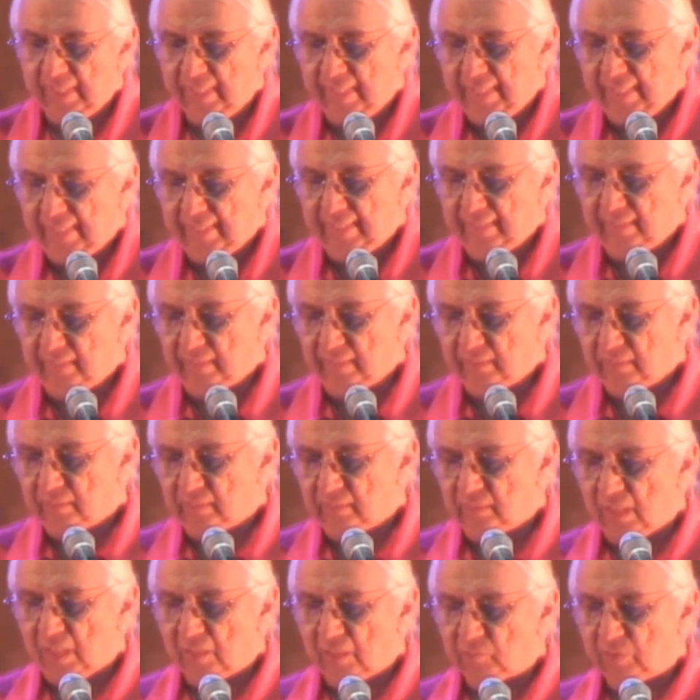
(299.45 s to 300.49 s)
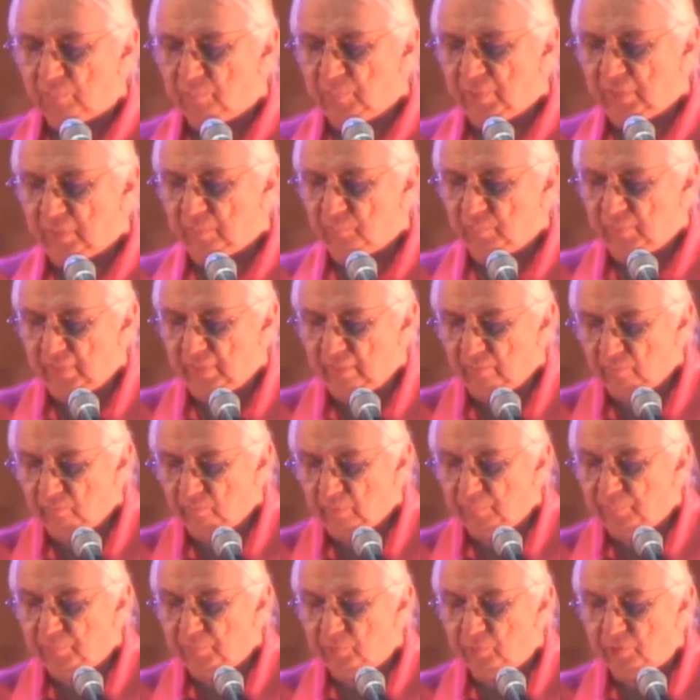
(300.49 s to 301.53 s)
and that the doctrine be
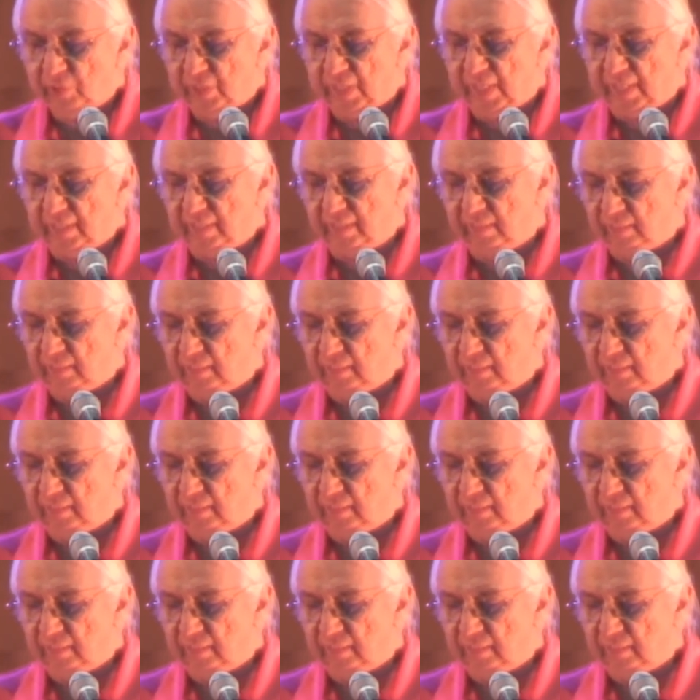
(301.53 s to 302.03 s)
repudiated